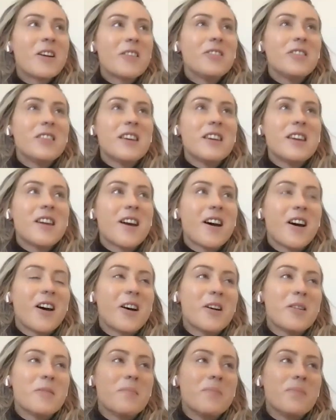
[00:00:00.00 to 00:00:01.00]

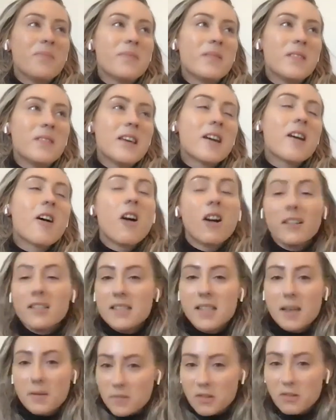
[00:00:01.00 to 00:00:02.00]
the
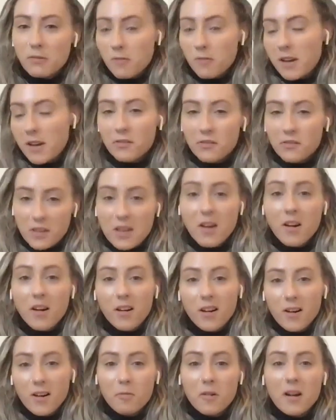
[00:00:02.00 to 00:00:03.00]
concept of what
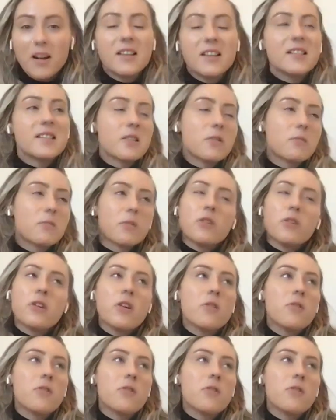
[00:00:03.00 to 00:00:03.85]
VR was, there were